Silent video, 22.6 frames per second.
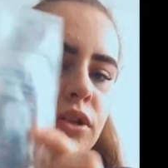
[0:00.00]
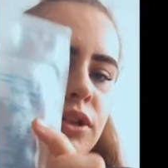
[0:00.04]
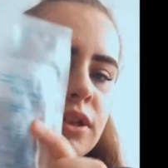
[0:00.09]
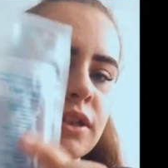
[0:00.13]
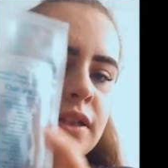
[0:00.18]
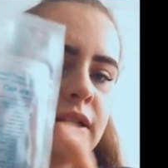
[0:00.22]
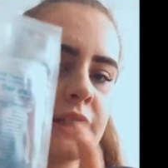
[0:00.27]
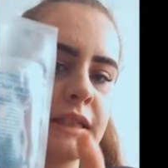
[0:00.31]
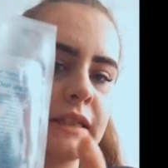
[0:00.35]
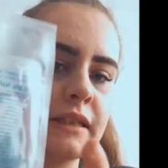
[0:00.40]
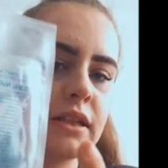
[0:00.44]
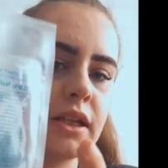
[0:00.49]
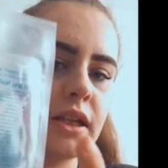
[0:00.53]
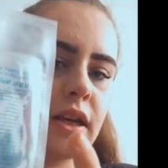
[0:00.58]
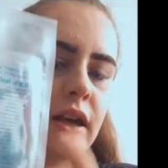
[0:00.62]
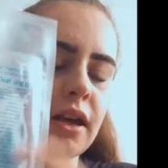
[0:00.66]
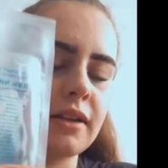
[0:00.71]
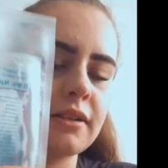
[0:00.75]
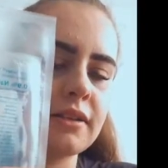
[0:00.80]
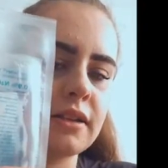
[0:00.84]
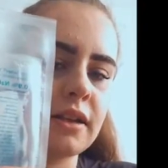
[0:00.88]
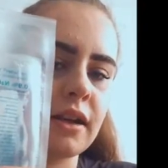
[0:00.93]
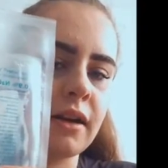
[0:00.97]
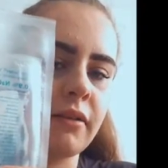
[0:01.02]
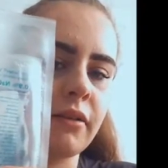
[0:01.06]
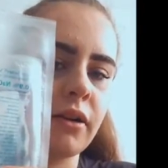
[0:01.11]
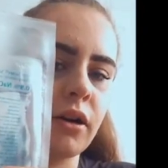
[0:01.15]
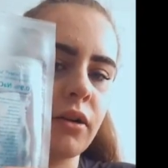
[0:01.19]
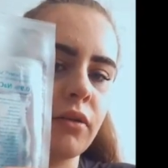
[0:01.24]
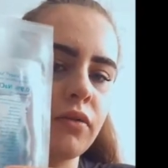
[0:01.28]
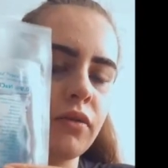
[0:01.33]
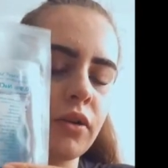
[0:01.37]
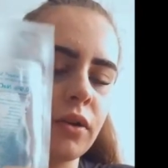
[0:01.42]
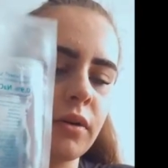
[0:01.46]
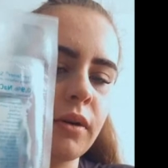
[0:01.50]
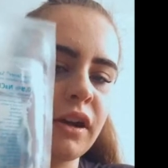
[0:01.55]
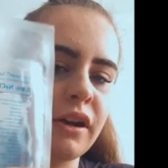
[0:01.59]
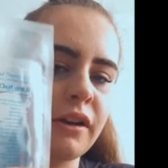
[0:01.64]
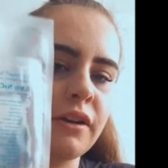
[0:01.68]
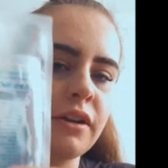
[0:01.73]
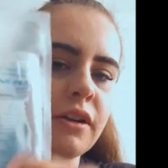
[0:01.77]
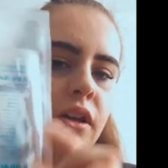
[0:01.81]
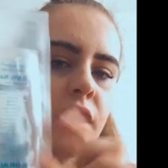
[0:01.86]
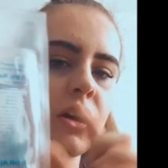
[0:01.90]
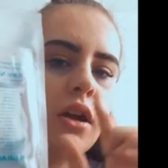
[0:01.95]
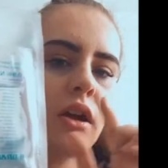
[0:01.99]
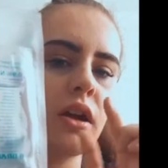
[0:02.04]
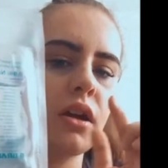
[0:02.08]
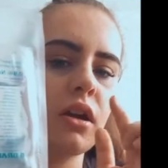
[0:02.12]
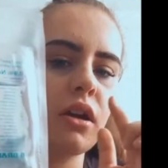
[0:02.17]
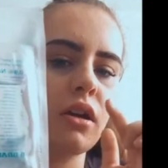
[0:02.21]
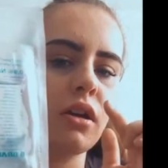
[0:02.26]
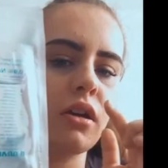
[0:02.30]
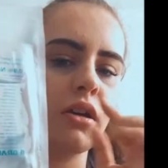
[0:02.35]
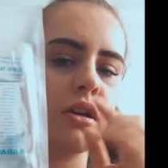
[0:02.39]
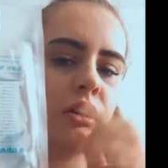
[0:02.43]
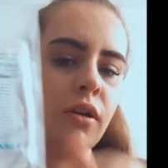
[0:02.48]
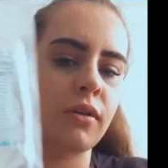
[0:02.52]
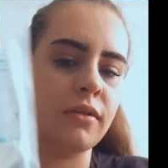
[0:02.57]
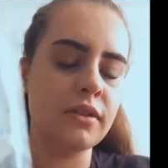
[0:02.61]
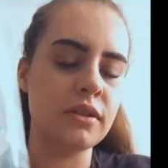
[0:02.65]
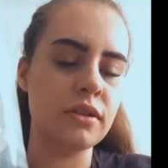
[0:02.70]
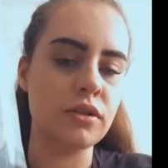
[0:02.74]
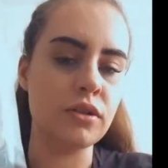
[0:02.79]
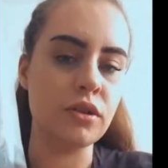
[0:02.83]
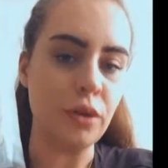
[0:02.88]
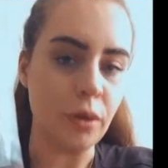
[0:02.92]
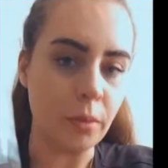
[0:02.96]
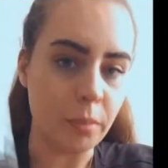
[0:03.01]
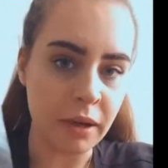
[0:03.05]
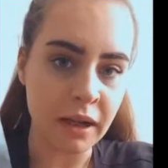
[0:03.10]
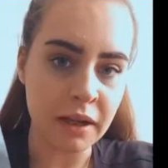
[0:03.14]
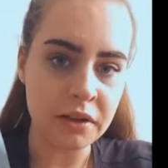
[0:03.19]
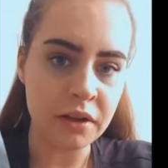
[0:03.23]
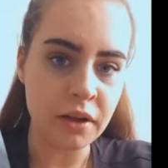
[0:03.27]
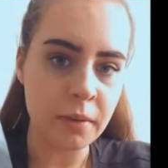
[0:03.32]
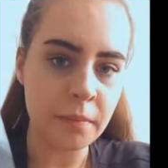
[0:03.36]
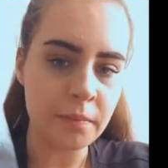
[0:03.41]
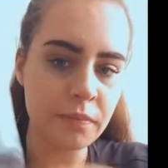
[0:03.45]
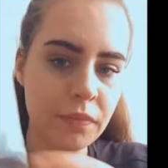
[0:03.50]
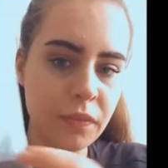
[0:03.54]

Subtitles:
is a sterile fluid, goes into your bladder.